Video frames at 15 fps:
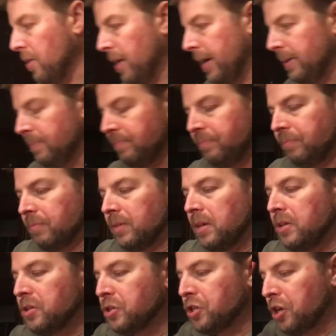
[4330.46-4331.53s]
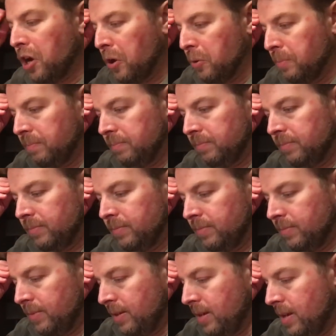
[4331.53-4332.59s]
right, so
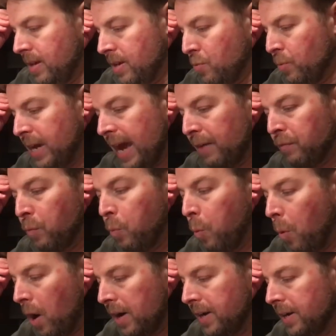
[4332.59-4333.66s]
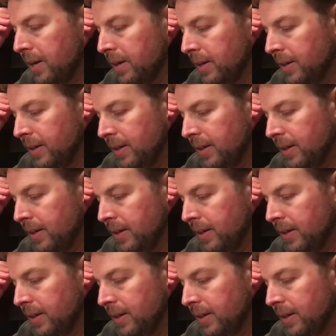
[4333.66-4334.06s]
we have 1